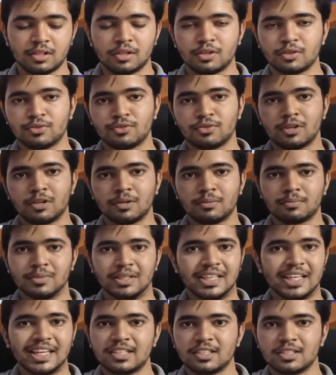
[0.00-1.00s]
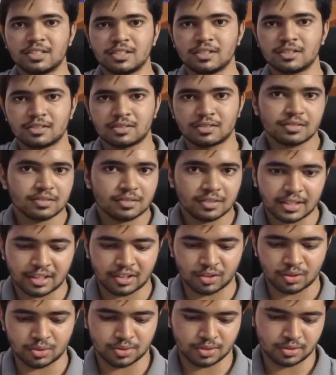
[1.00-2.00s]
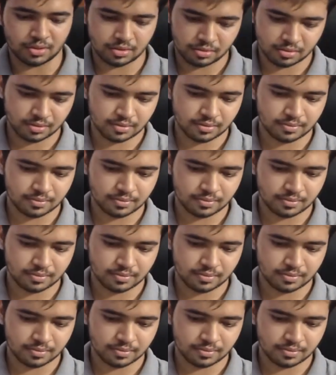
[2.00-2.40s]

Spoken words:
to form caseous necrosis,